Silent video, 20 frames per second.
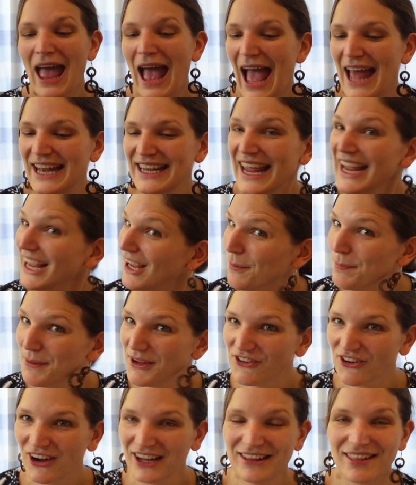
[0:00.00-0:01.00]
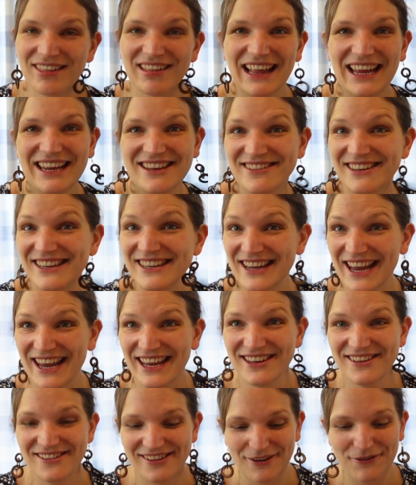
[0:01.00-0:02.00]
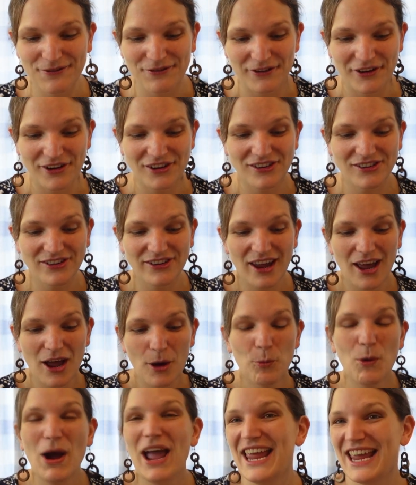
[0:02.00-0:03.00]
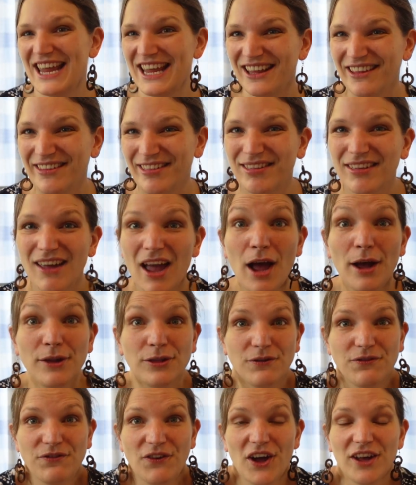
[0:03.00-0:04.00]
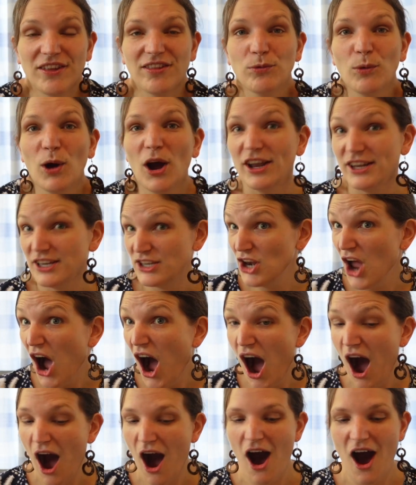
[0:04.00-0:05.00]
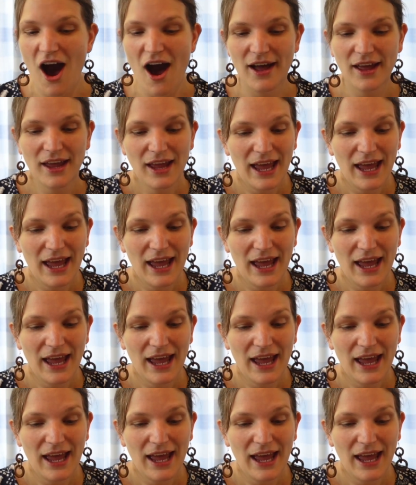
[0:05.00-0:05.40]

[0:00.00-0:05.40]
and they can be translated in different ways. The first word, naha,